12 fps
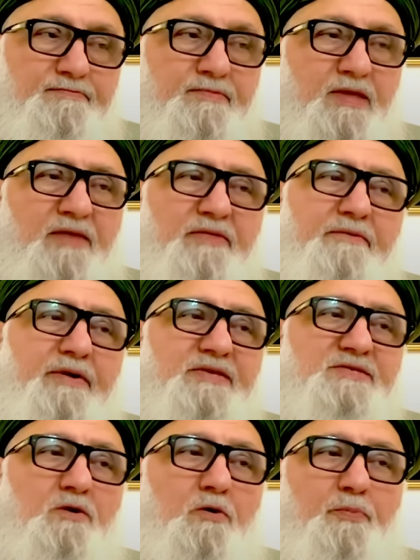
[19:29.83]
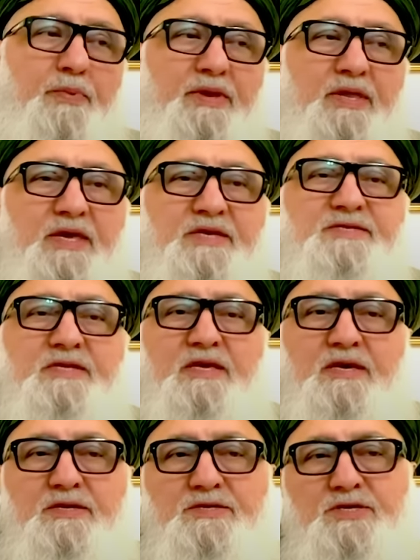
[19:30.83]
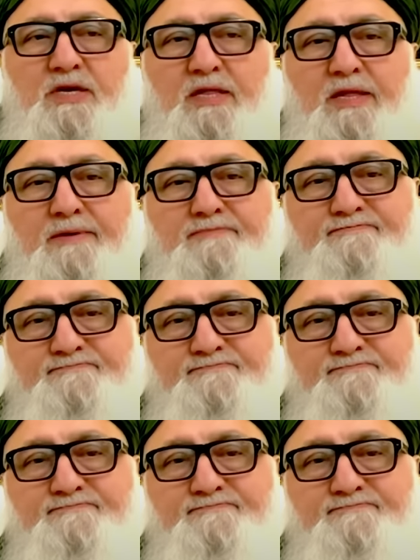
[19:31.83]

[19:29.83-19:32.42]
and the rest open easily inshaAllah. Uh,